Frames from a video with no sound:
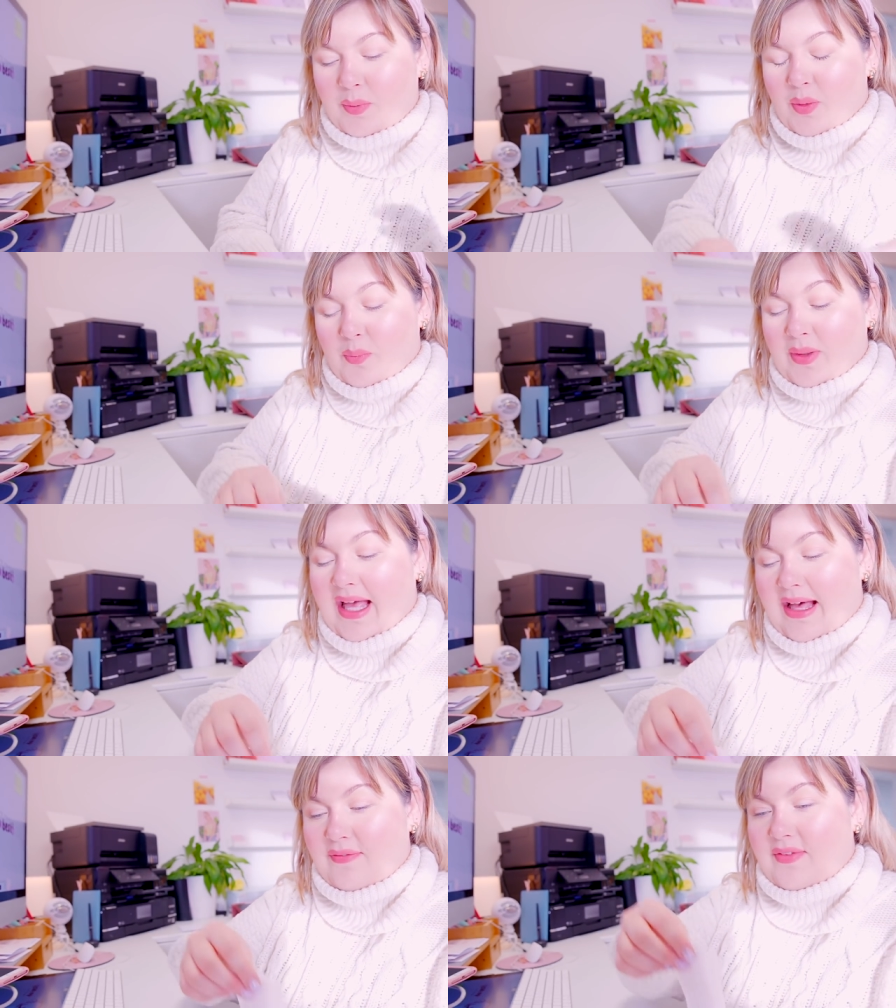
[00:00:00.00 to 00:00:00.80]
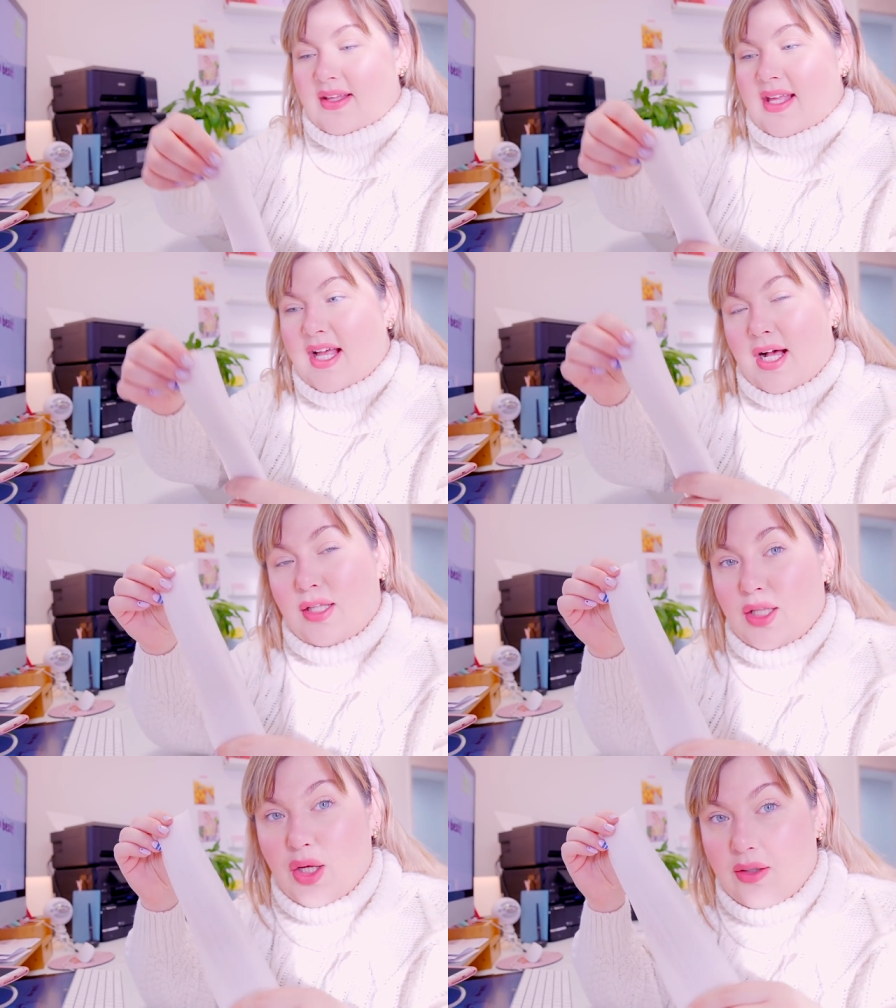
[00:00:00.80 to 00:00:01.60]
But we have
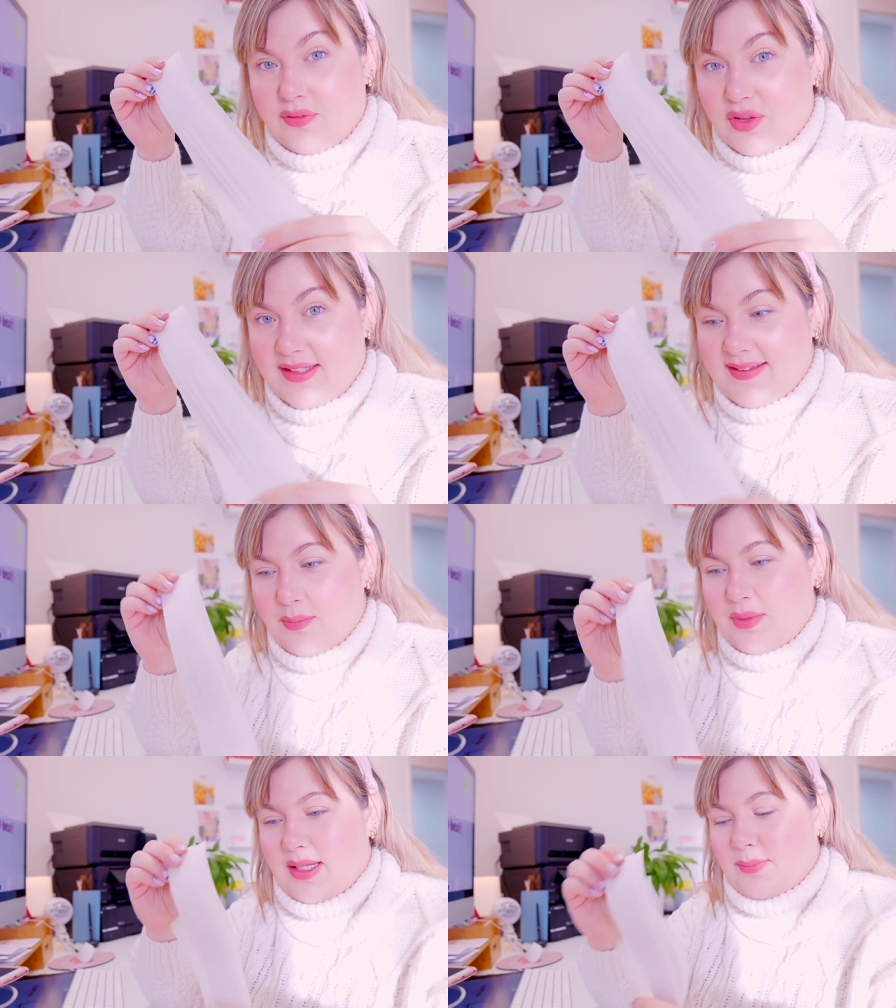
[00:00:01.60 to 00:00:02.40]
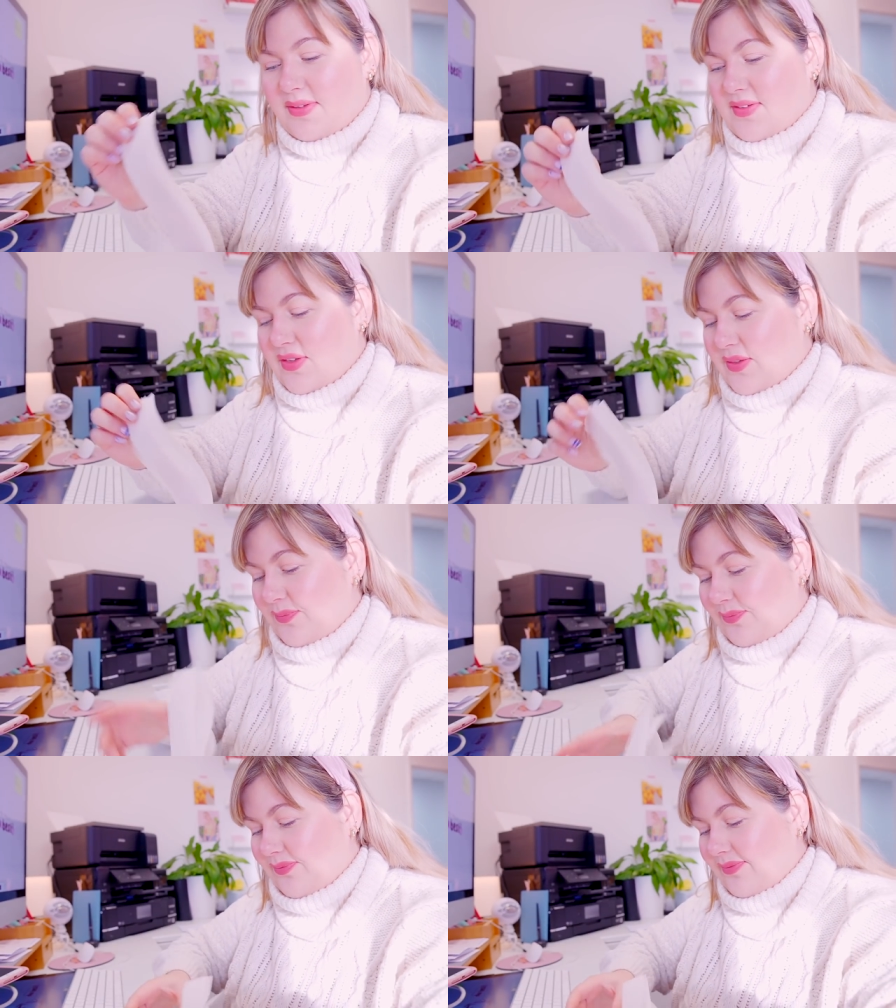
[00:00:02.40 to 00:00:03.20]
a lot of tracing paper. So
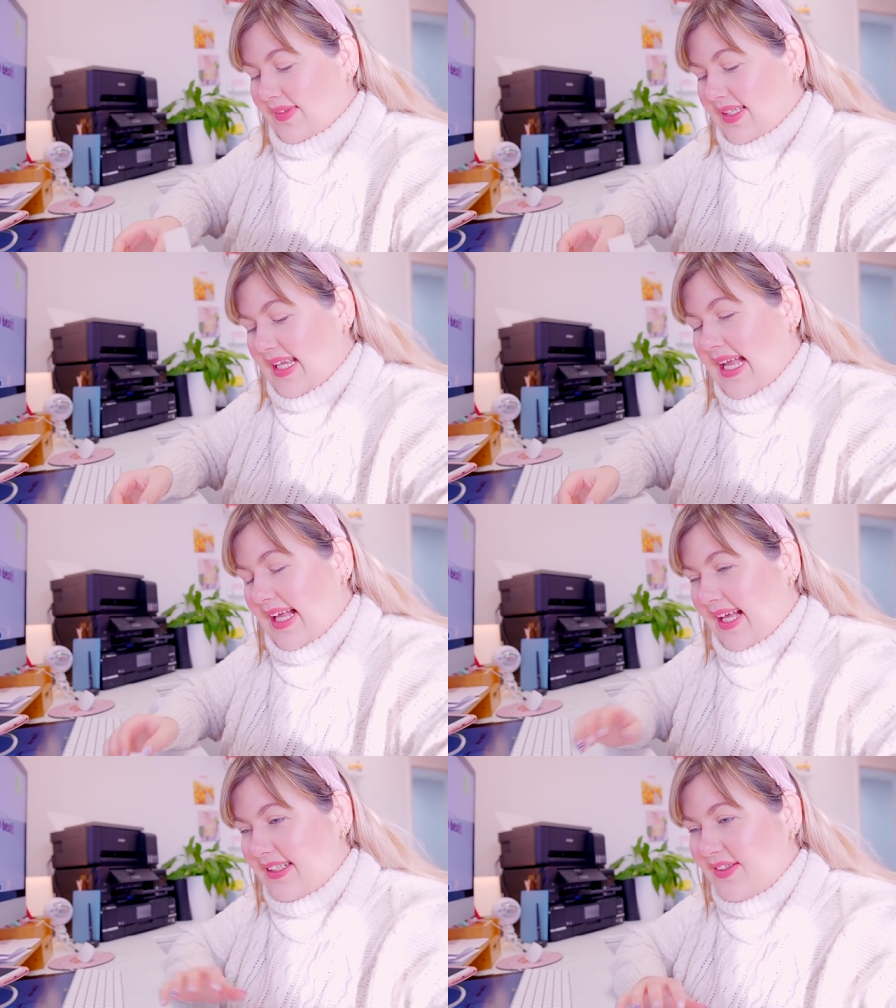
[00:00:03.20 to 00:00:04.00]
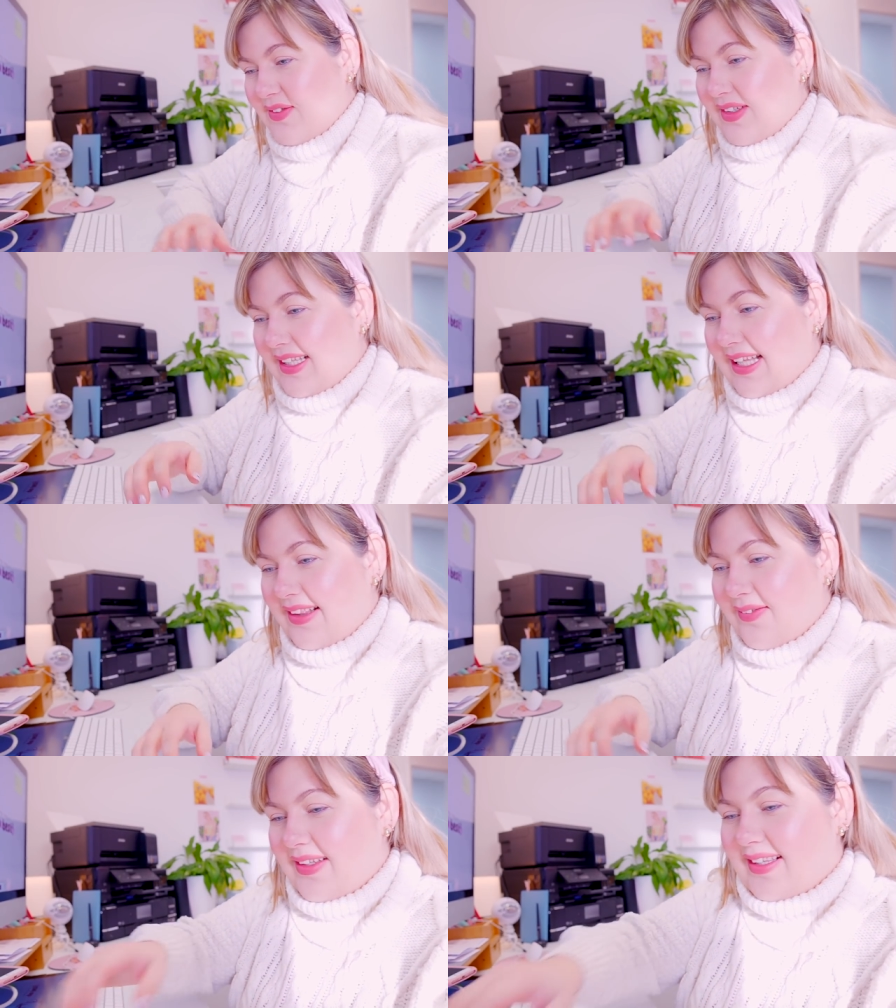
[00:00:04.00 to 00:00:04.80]
yeah, I just really
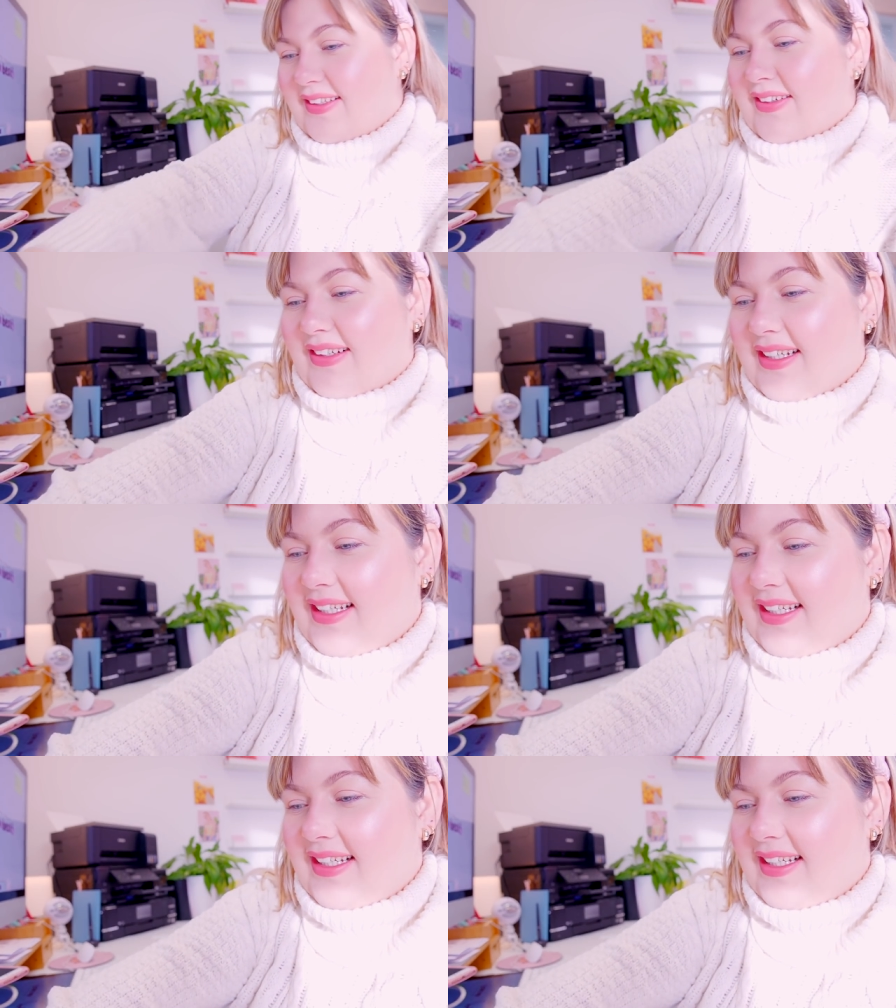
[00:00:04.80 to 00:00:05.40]
like the way they look.